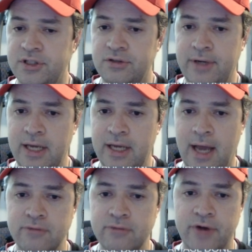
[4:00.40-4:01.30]
three
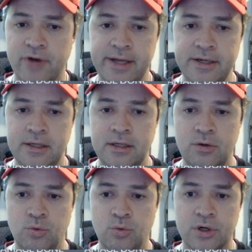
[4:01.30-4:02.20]
I ran
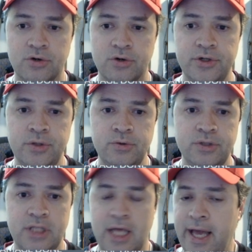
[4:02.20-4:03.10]
were
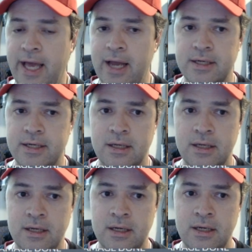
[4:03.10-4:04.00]
crews that
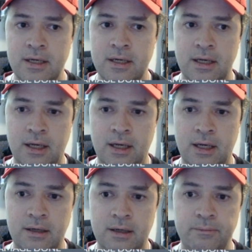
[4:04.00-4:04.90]

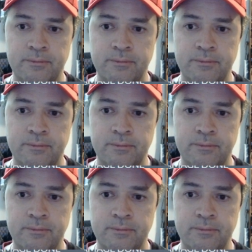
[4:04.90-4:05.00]
I